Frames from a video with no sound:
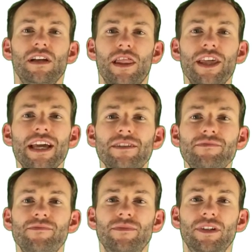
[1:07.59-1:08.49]

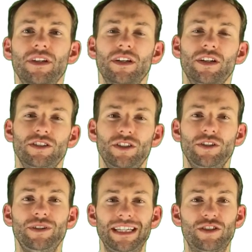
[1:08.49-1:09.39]
Then
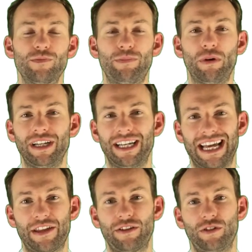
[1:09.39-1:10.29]
you need to boil it in
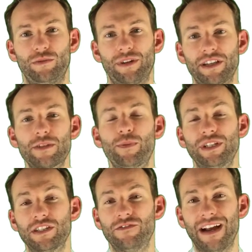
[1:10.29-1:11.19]
ethanol. But at this
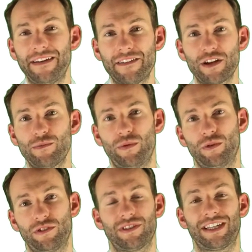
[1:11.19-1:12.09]
point, it's very, very
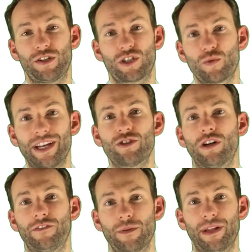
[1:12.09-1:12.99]
important that you switch
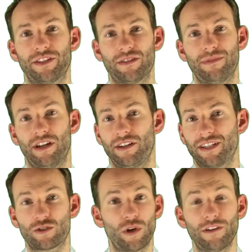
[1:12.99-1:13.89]
off the Bunsen burner.
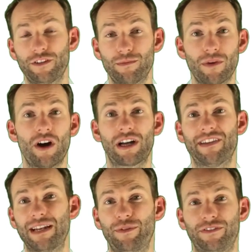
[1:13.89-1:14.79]
There's quite often a mark
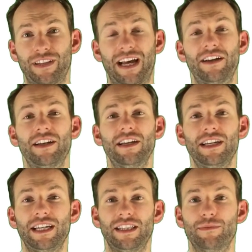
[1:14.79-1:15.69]
available for that
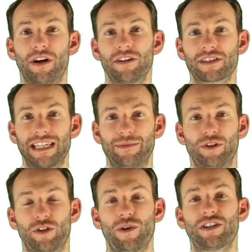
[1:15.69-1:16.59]
in the mark scheme
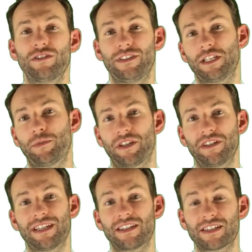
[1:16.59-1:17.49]
on a question for this
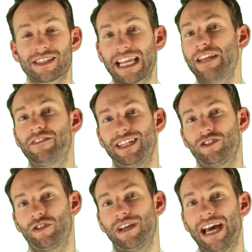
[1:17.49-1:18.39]
because that's a safety
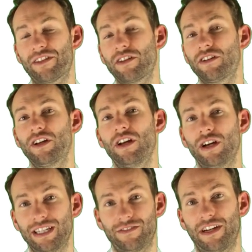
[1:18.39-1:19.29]
issue. Ethanol
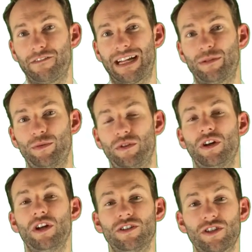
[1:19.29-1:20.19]
is very flammable.
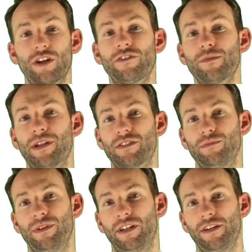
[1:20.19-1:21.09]
Turn off the Bunsen
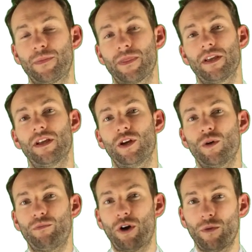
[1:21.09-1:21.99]
burner,
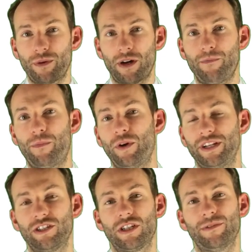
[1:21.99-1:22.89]
pop a
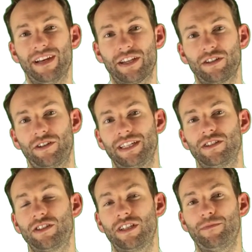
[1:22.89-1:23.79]
boiling tube of ethanol
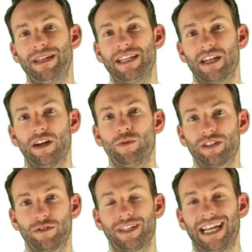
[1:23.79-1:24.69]
into the beaker, which
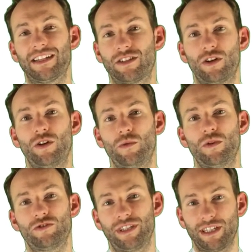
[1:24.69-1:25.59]
already has the hot
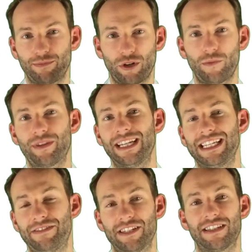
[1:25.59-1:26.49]
water in, and pop the
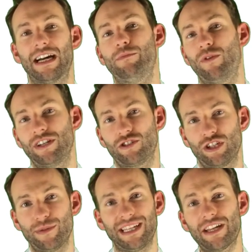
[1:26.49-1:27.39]
leaf into that boiling
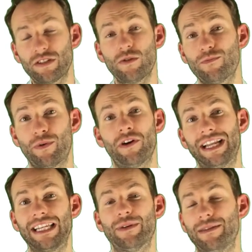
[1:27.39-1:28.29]
tube. And the ethanol will boil
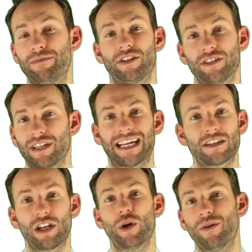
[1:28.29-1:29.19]
anyway because it has a
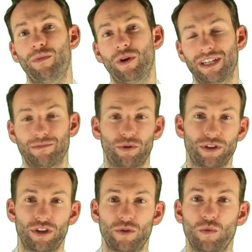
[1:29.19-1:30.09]
lower boiling point
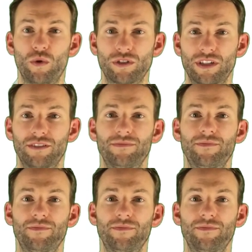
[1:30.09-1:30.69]
than the water.